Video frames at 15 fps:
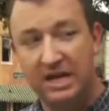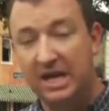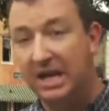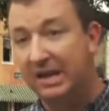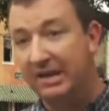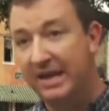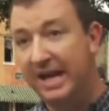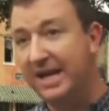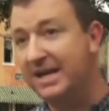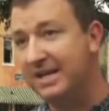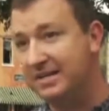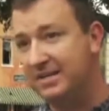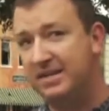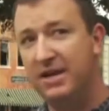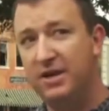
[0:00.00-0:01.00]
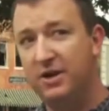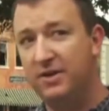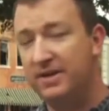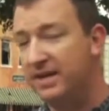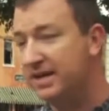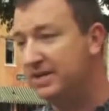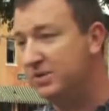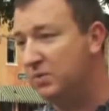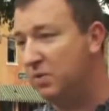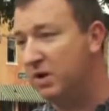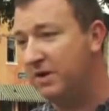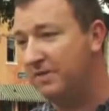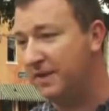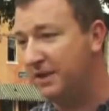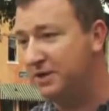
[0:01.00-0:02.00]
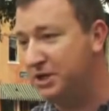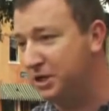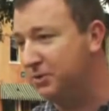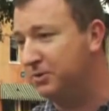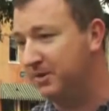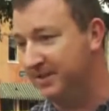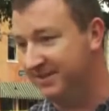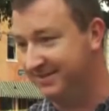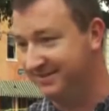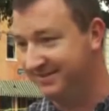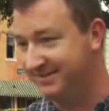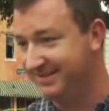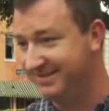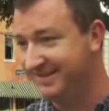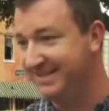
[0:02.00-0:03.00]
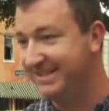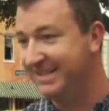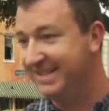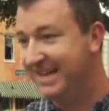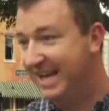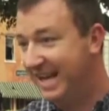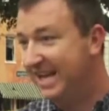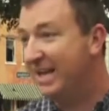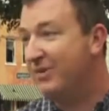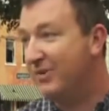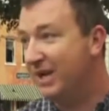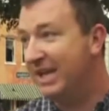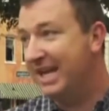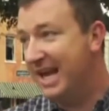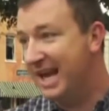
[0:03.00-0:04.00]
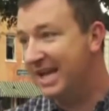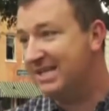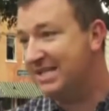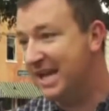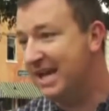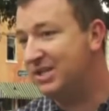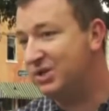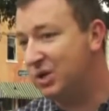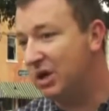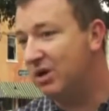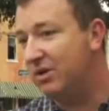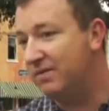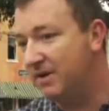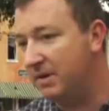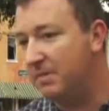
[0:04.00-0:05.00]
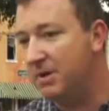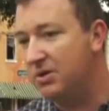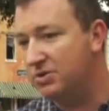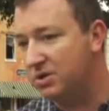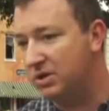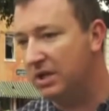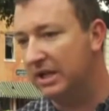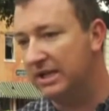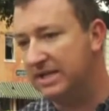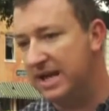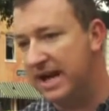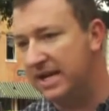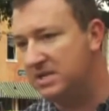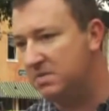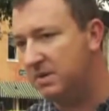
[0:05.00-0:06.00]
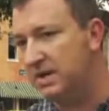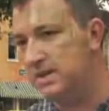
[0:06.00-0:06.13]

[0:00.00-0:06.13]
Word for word: they consider this one of their children. And it really has that strong of an emotional attachment.